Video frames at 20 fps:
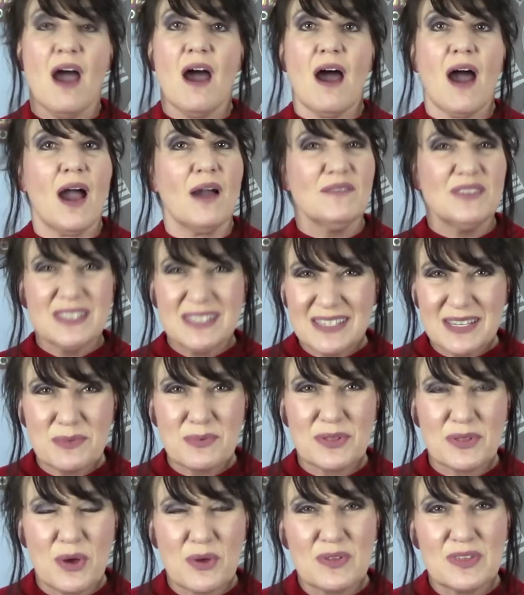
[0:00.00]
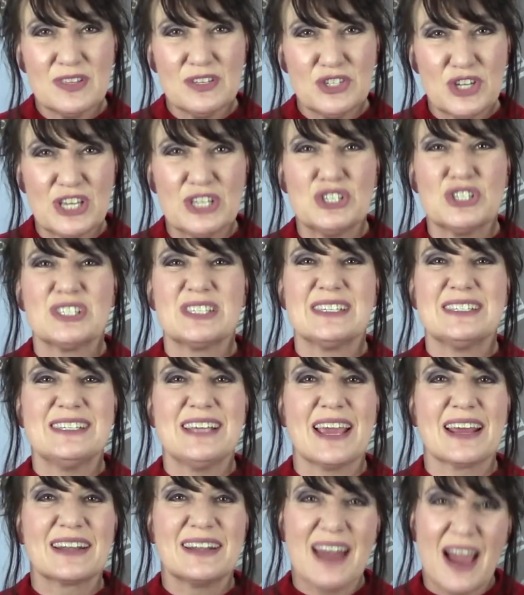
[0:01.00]
Obviously, with all of the changes in
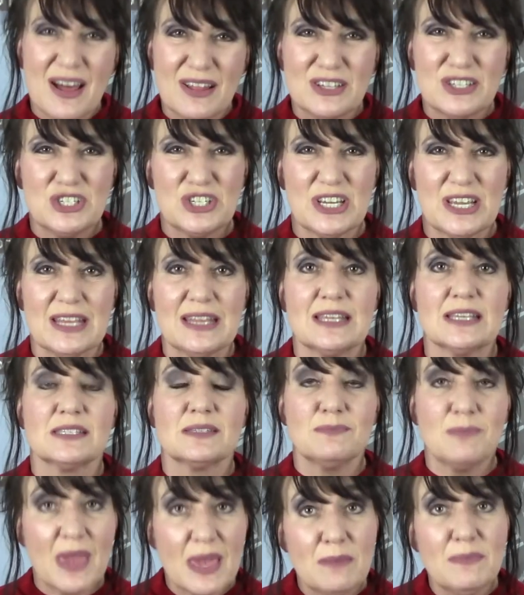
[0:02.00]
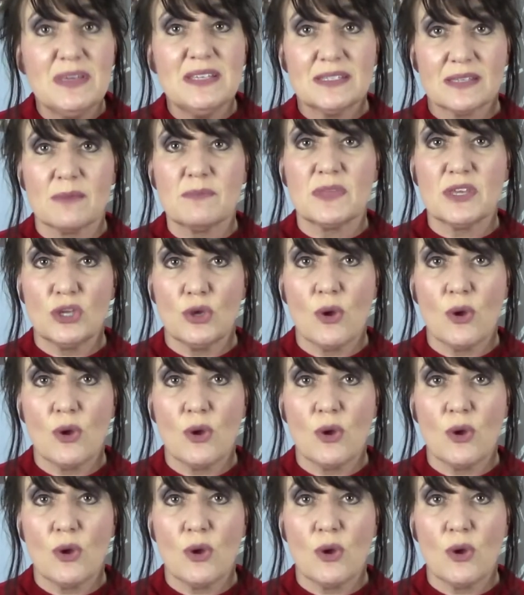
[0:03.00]
technology, this may be something you